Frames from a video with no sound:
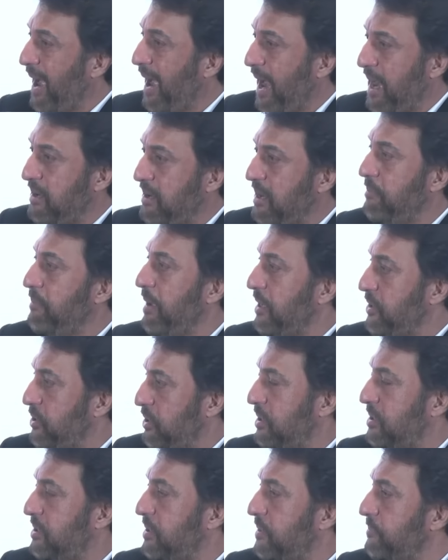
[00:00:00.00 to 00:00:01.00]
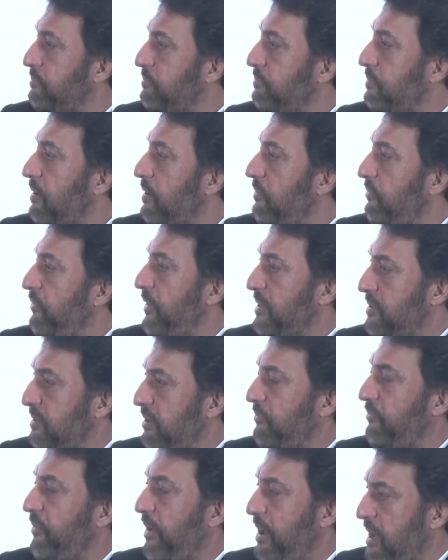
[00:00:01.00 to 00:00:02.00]
IT majors face
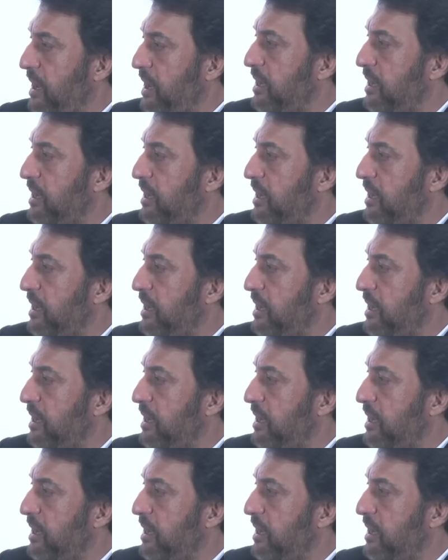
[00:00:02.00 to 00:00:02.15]
a fairly